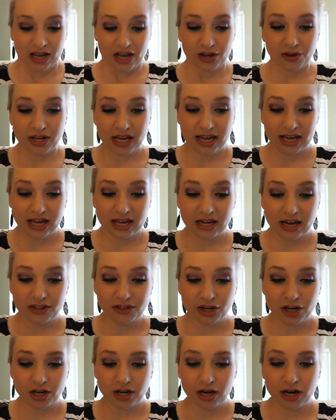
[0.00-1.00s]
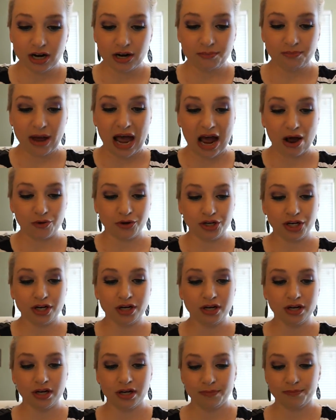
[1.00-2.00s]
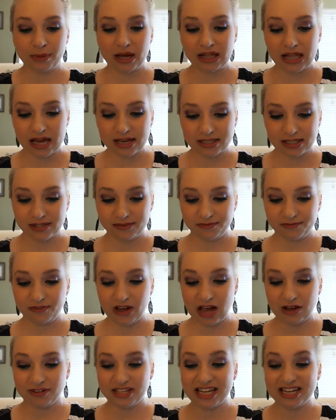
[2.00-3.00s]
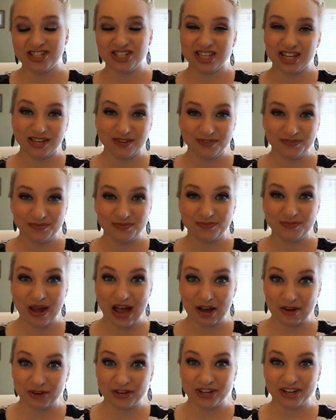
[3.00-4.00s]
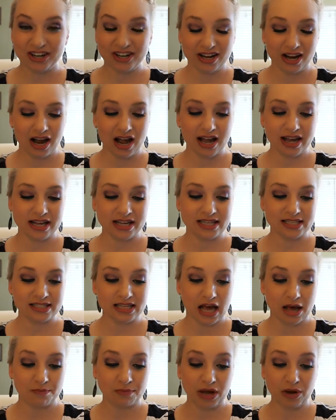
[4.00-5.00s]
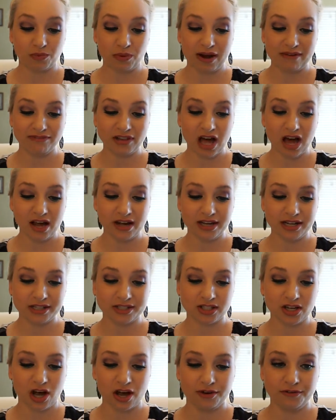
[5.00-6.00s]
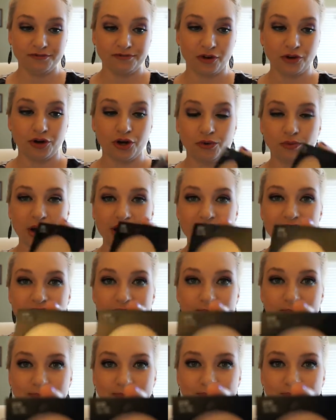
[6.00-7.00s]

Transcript: Okay, another powder, my last foundation powder is by Revlon, and it's called Photo-ready.